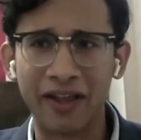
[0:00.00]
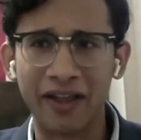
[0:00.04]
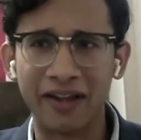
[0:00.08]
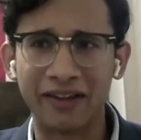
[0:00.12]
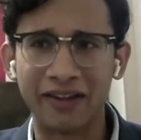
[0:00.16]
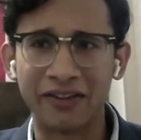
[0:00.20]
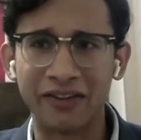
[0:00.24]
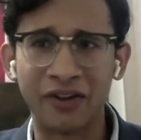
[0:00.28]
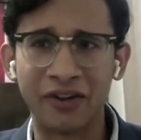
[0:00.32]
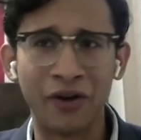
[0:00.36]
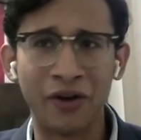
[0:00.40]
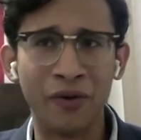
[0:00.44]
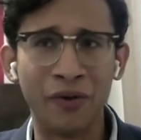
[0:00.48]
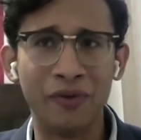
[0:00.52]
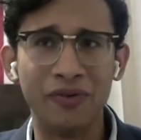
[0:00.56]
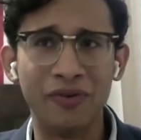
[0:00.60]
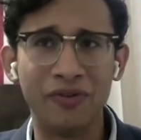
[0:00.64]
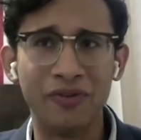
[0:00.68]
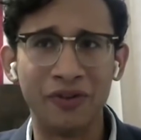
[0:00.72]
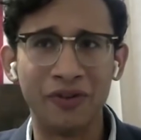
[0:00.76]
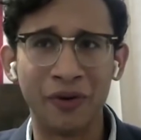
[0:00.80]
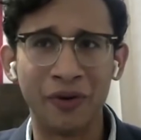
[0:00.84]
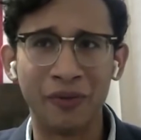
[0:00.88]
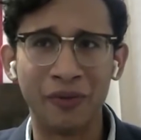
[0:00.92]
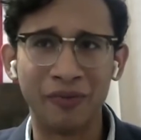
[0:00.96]
Like, don't
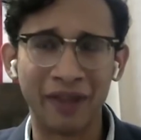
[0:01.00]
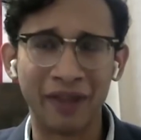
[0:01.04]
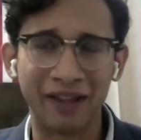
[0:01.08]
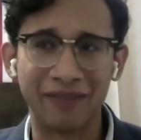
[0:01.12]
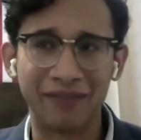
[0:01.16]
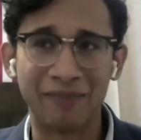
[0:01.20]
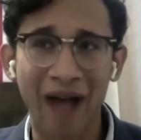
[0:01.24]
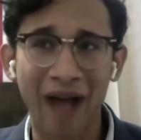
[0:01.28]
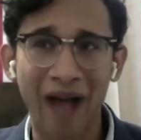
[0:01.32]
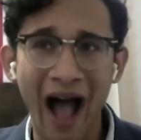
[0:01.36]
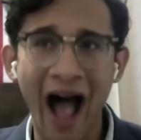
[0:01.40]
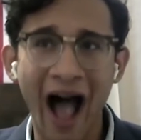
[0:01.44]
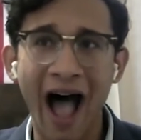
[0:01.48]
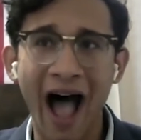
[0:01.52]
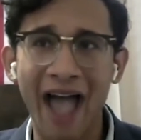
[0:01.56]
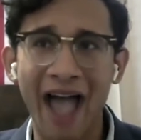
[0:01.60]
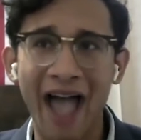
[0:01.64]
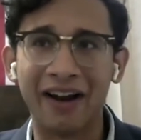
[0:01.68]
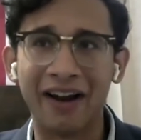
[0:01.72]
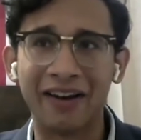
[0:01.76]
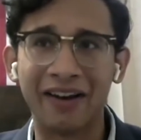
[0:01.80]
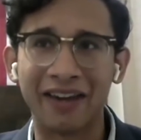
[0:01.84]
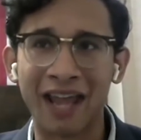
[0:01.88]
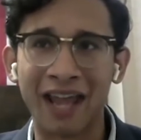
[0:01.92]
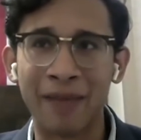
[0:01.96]
like
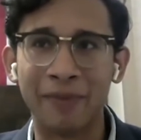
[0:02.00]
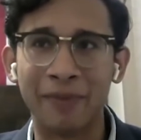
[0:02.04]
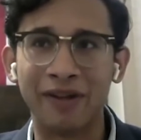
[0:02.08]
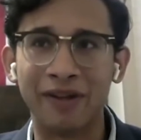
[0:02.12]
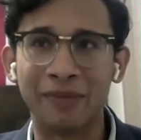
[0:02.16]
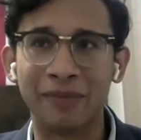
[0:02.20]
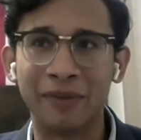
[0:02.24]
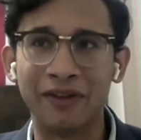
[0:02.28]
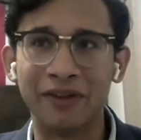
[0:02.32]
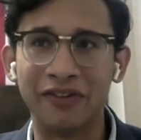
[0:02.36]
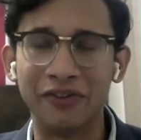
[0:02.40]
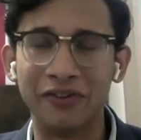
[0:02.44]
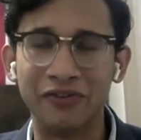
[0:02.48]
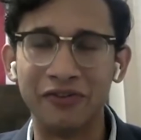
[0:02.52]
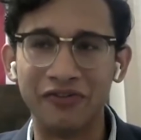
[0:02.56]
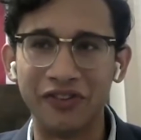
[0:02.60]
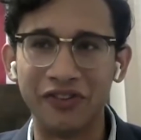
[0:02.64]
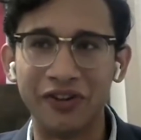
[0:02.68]
hide on campus because you